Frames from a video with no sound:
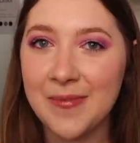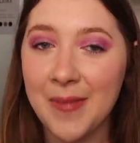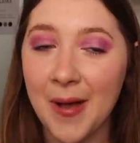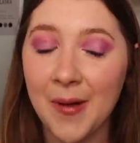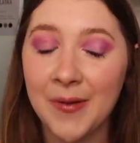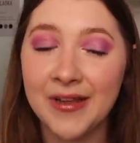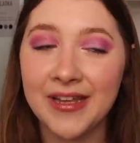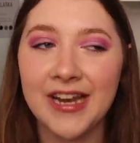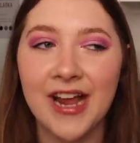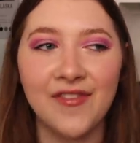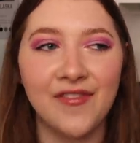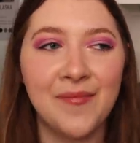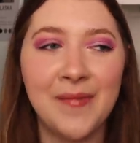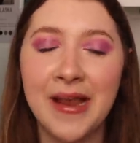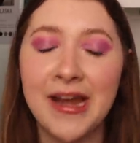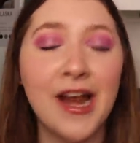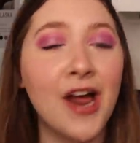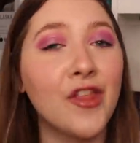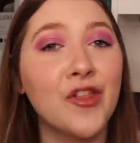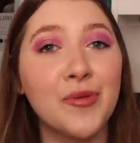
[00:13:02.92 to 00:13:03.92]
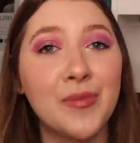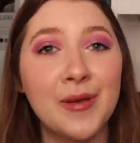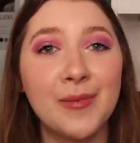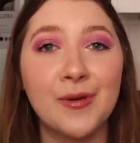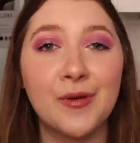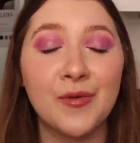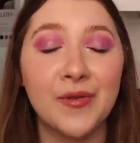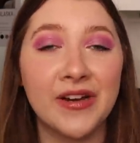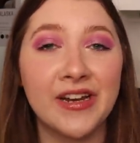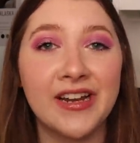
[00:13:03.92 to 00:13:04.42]
about it. I've made other
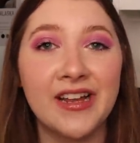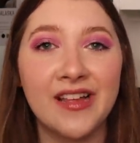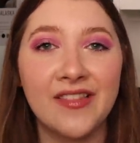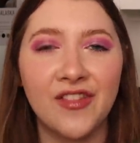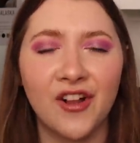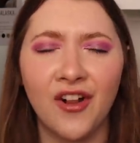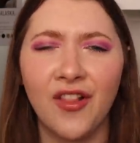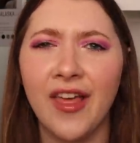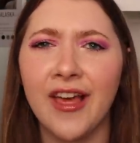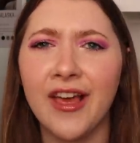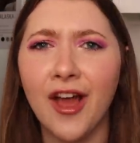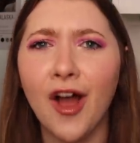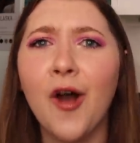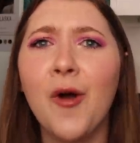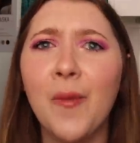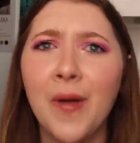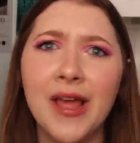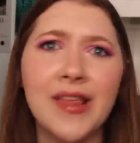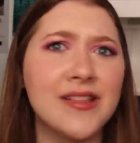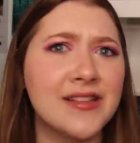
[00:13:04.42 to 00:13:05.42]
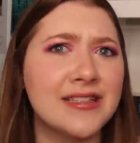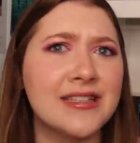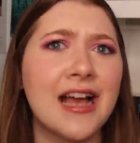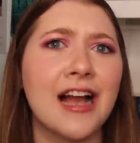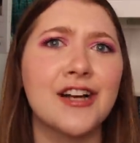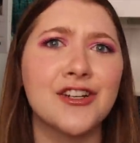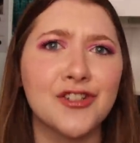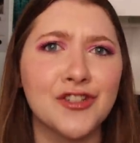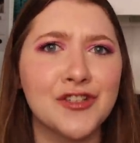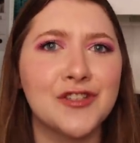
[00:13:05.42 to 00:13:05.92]
people read it and they're like, oh wait, this is
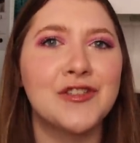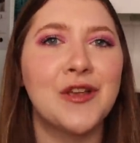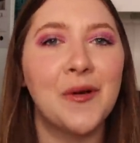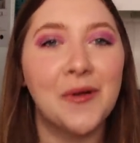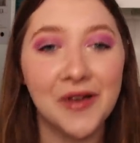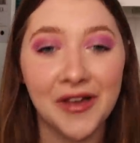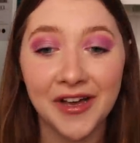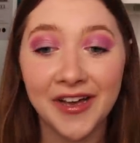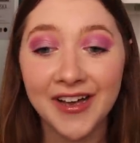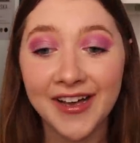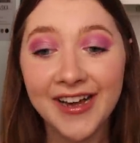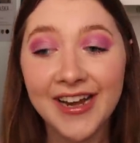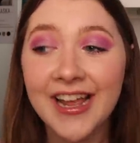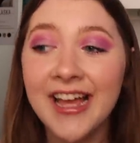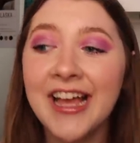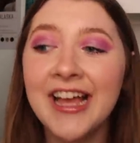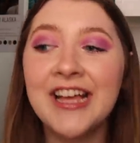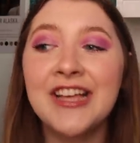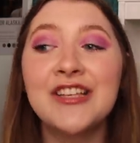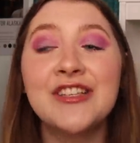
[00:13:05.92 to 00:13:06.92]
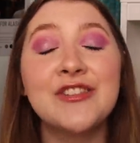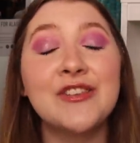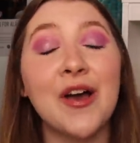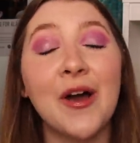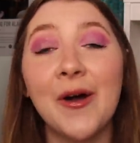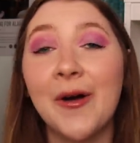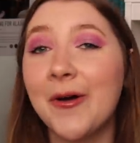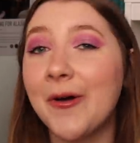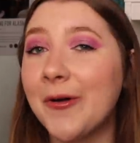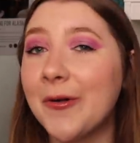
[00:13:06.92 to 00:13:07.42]
actually so good.
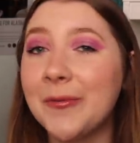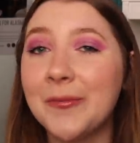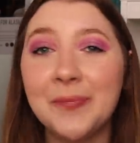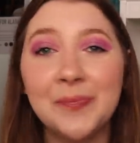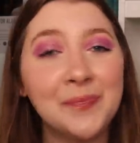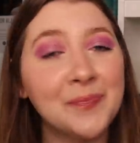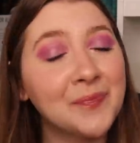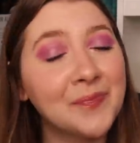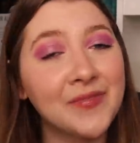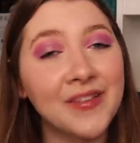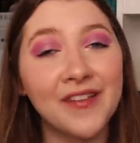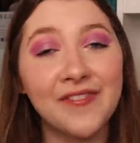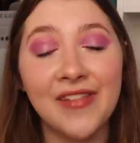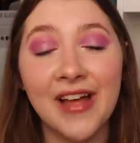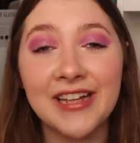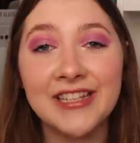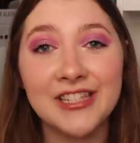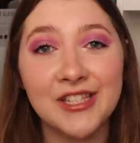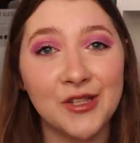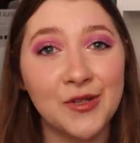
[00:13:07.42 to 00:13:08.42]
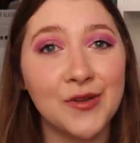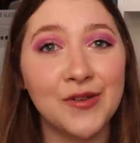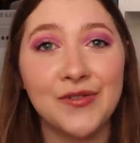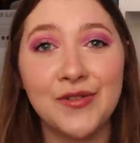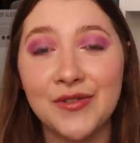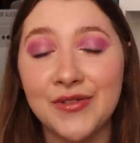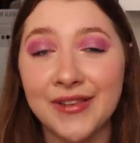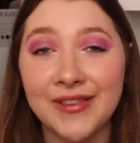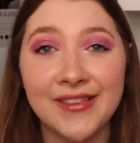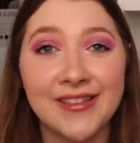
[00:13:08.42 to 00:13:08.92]
So if that's you,
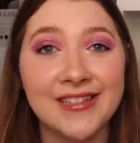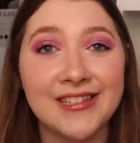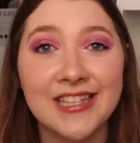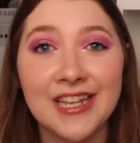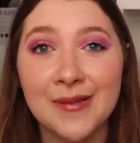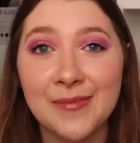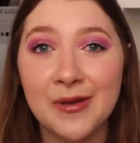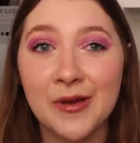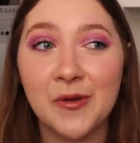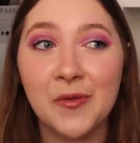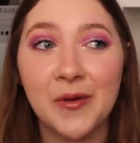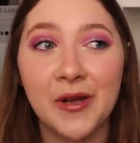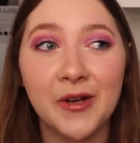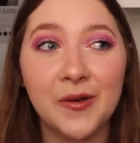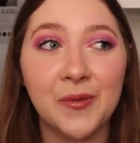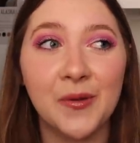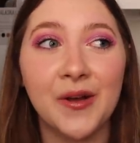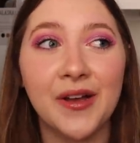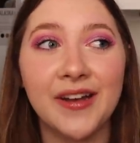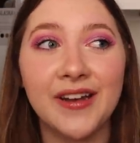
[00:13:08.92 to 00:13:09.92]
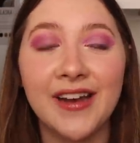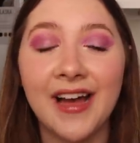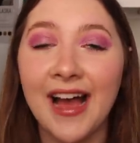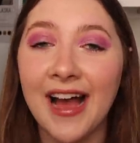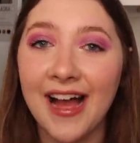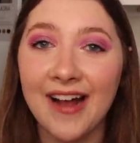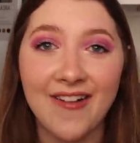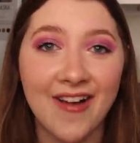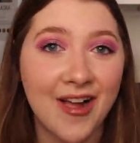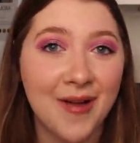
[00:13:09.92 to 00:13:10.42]
if you think this is gonna be a weird one,
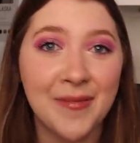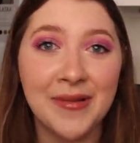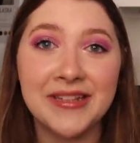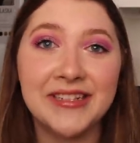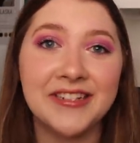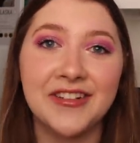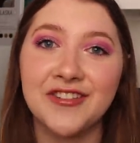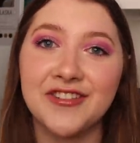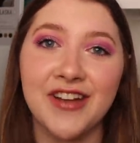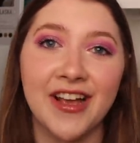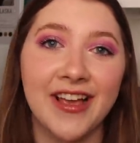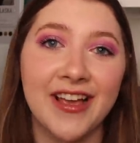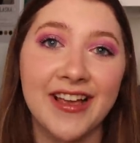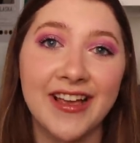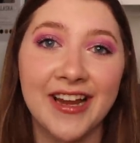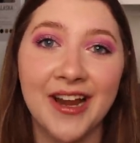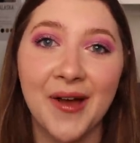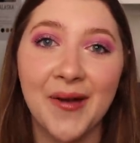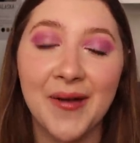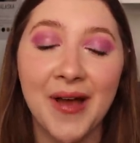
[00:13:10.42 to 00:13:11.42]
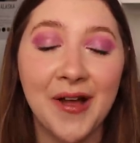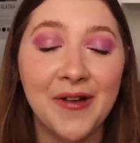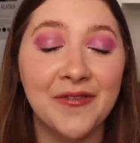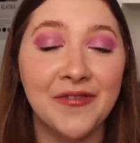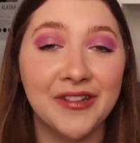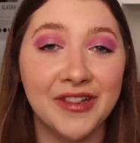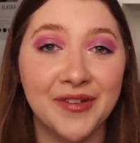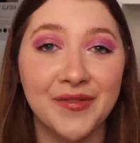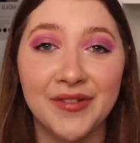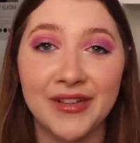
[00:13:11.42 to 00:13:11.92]
I recommend still checking it out. I
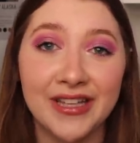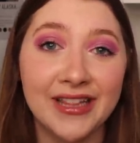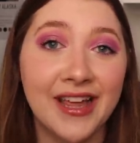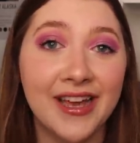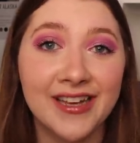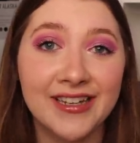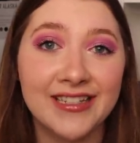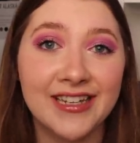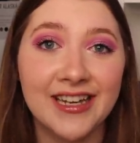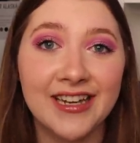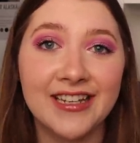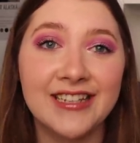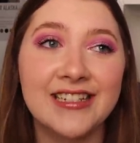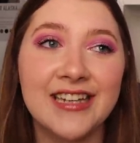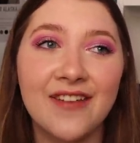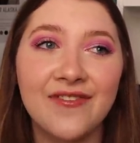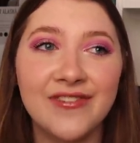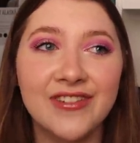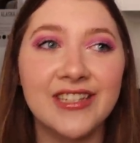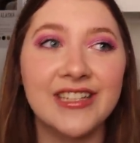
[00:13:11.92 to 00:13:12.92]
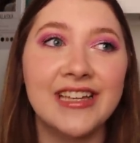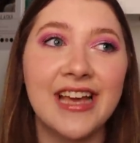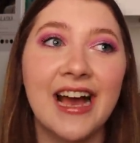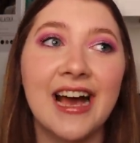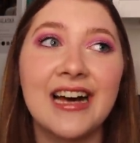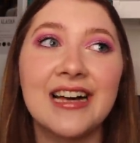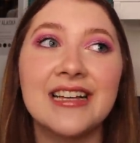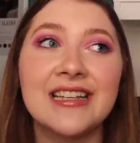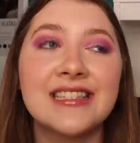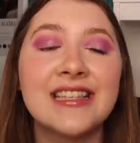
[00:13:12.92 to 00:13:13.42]
really, really liked it. And it definitely
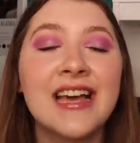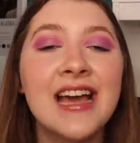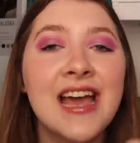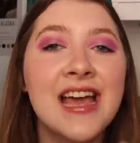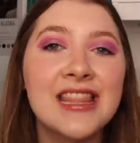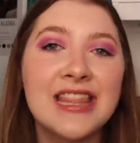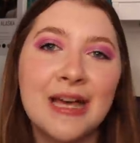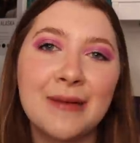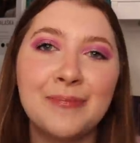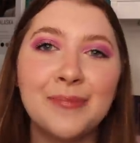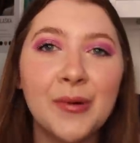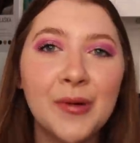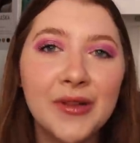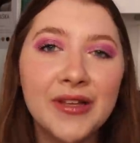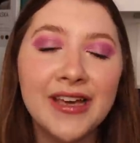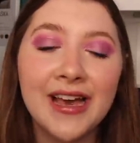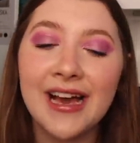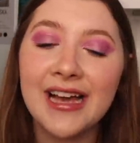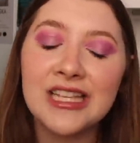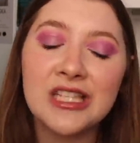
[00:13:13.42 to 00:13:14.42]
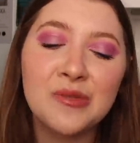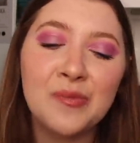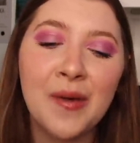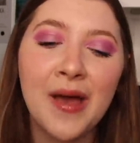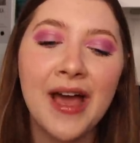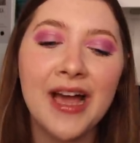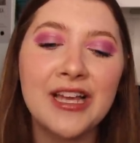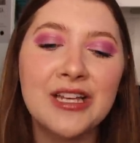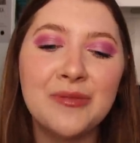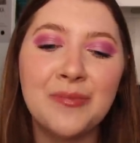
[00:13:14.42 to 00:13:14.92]
has that bully
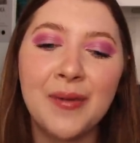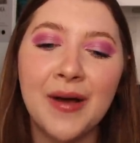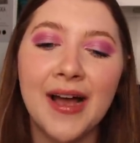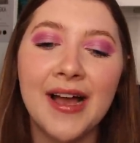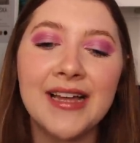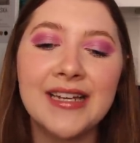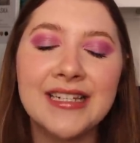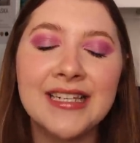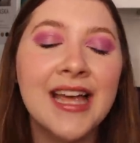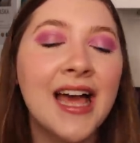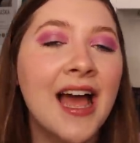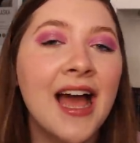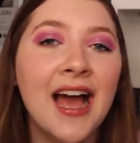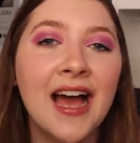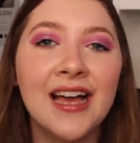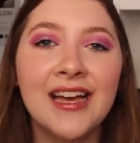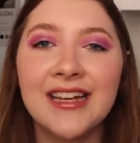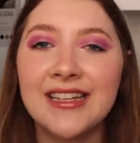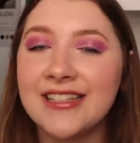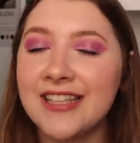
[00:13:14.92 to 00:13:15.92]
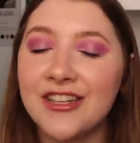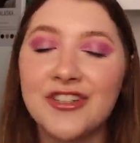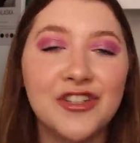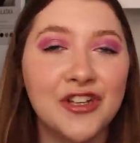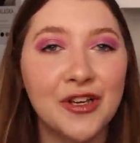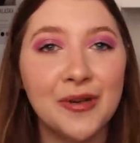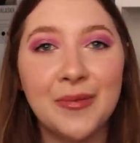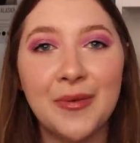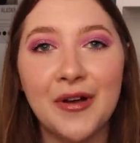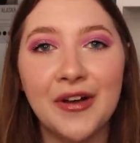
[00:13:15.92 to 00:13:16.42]
aspect, but it's such
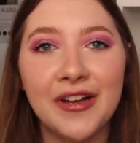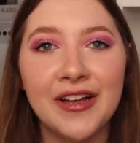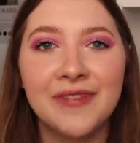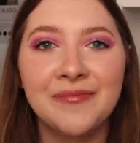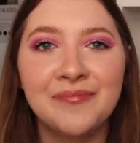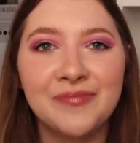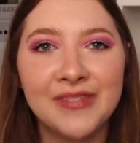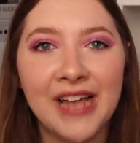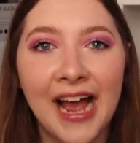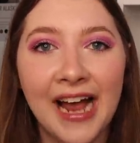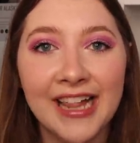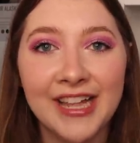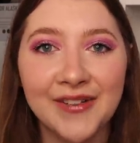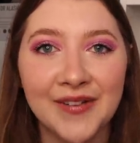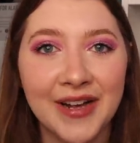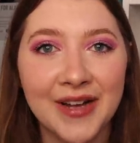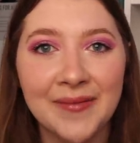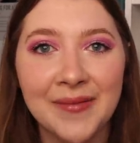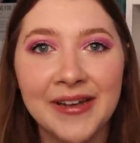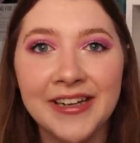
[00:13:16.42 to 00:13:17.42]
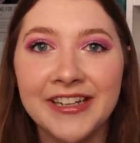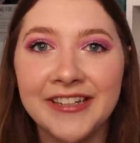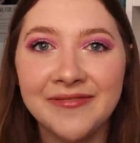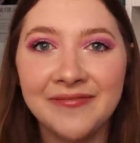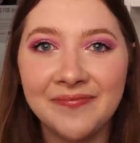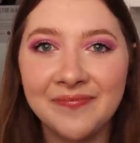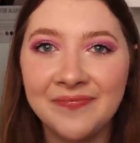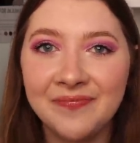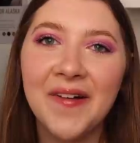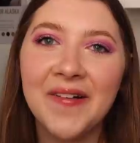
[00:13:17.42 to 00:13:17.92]
a good book. Highly recommend
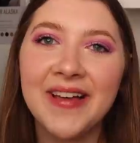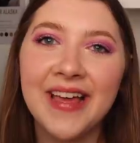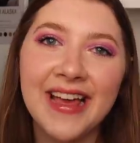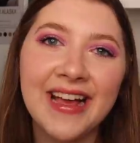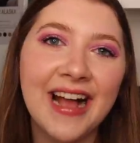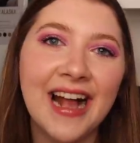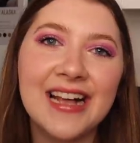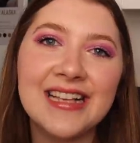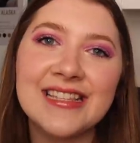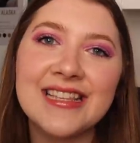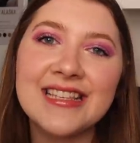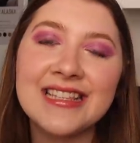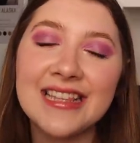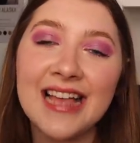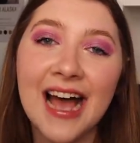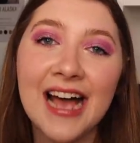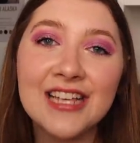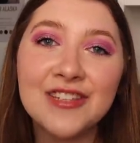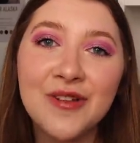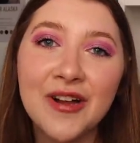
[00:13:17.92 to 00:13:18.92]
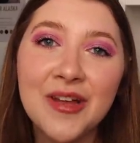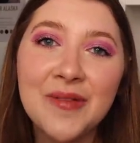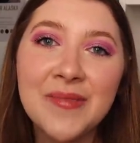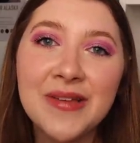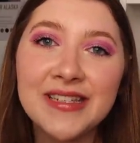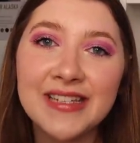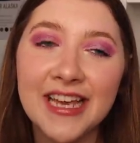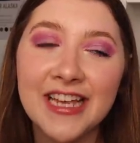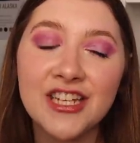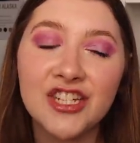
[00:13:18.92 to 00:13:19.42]
it. Okay guys, this last
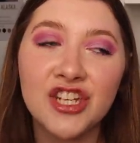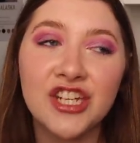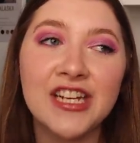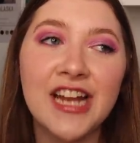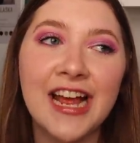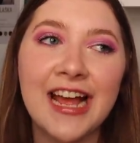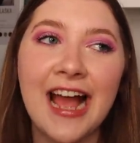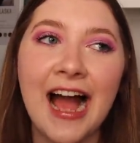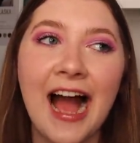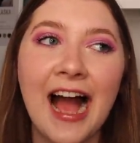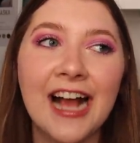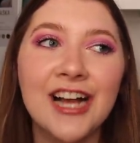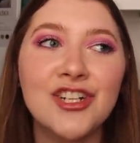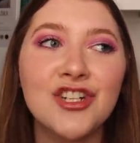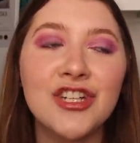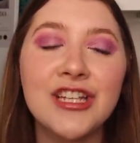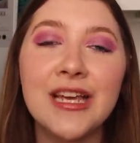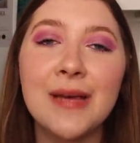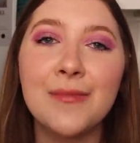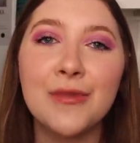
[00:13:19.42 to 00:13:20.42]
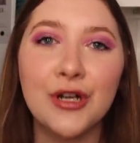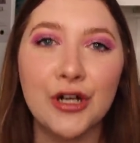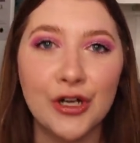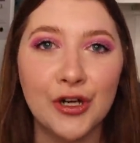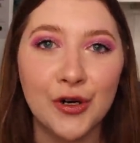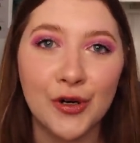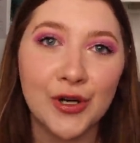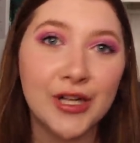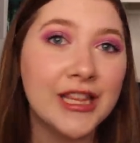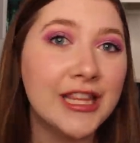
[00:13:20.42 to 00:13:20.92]
recommendation I actually am
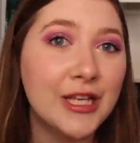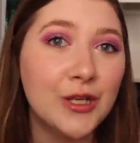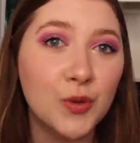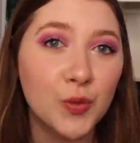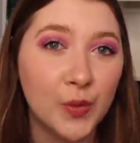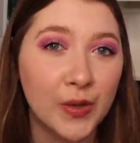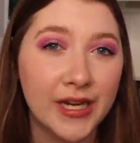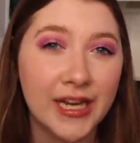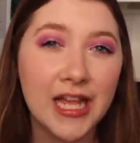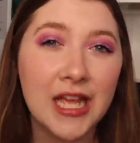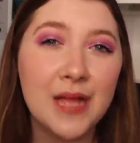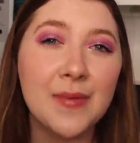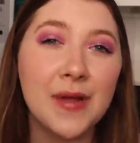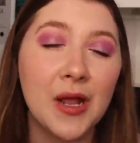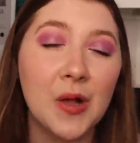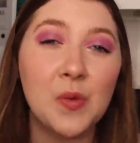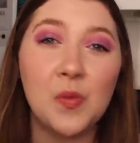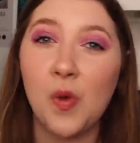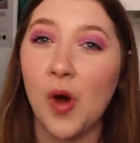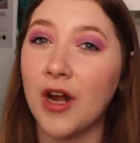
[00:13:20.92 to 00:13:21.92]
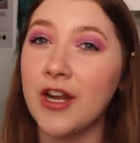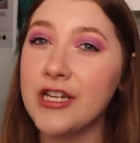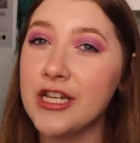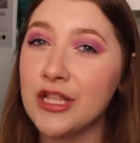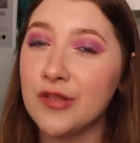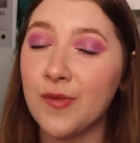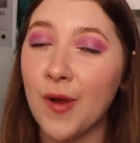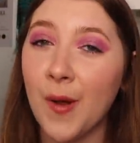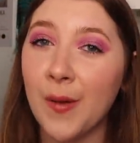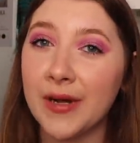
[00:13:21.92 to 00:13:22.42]
currently reading, but I wanted
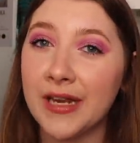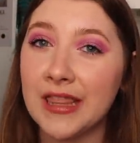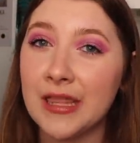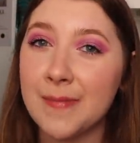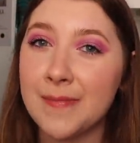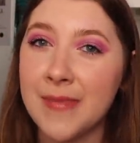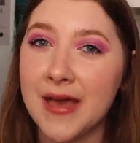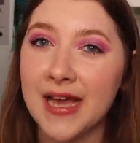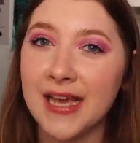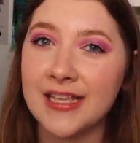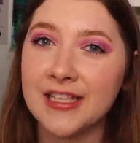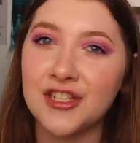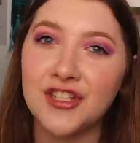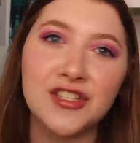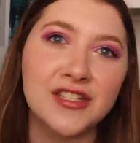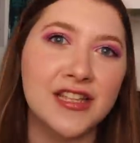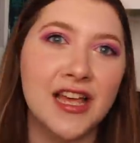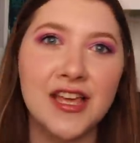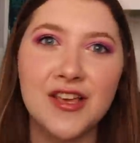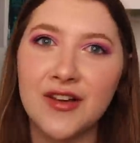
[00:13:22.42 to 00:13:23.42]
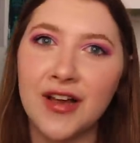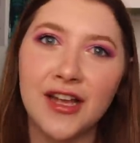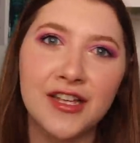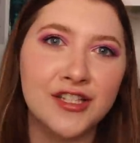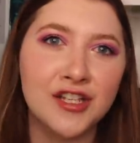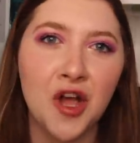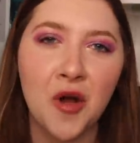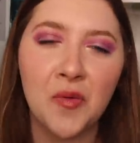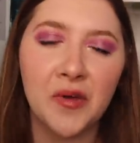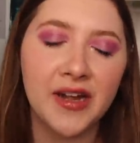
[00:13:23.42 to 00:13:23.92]
to throw it in the mix and just let you
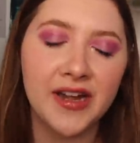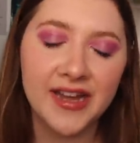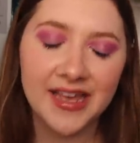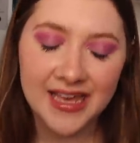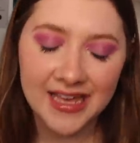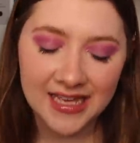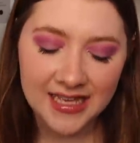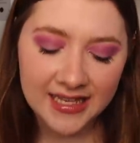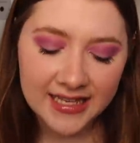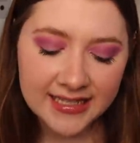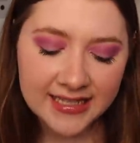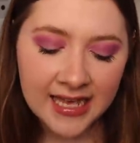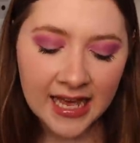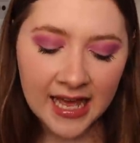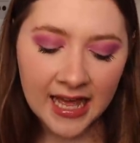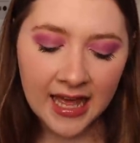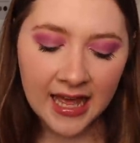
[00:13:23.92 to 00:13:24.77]
guys know what it is.